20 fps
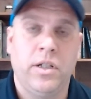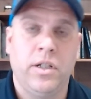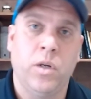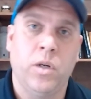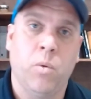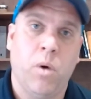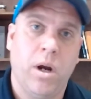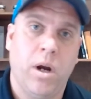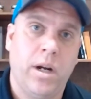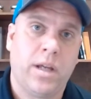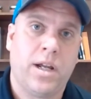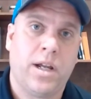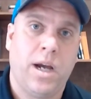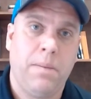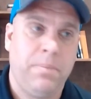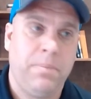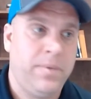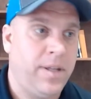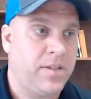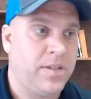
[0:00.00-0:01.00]
You want a
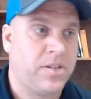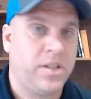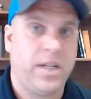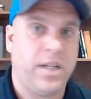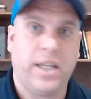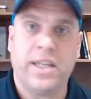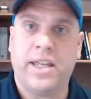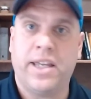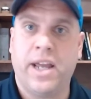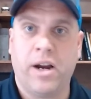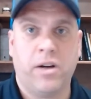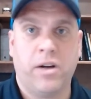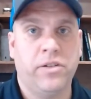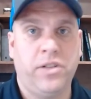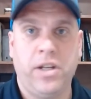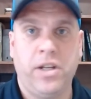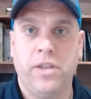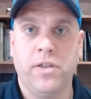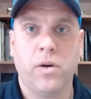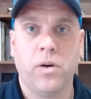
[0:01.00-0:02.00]
company that's going to
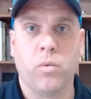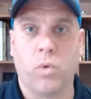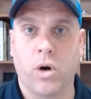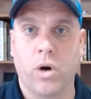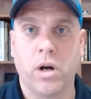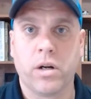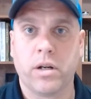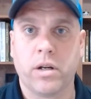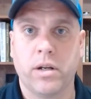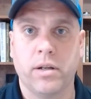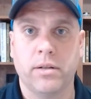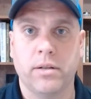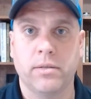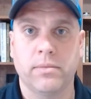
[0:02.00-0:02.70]
guarantee their work,